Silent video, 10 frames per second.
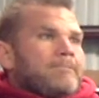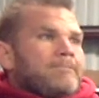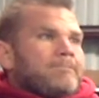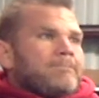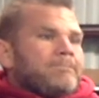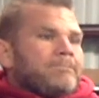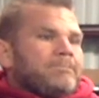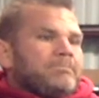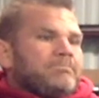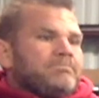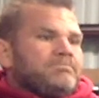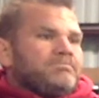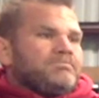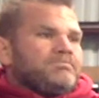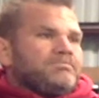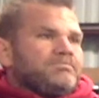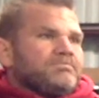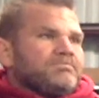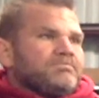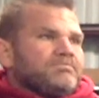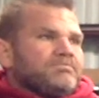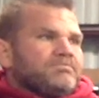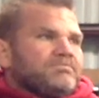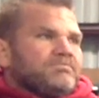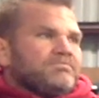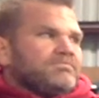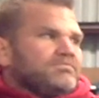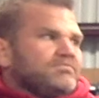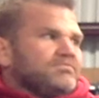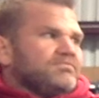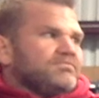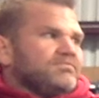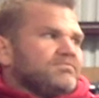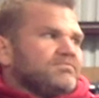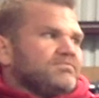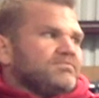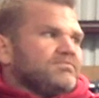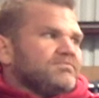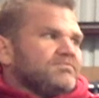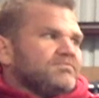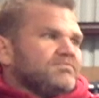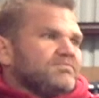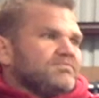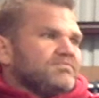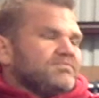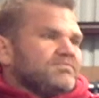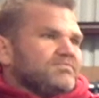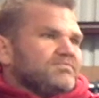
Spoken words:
No words are spoken by the person on screen.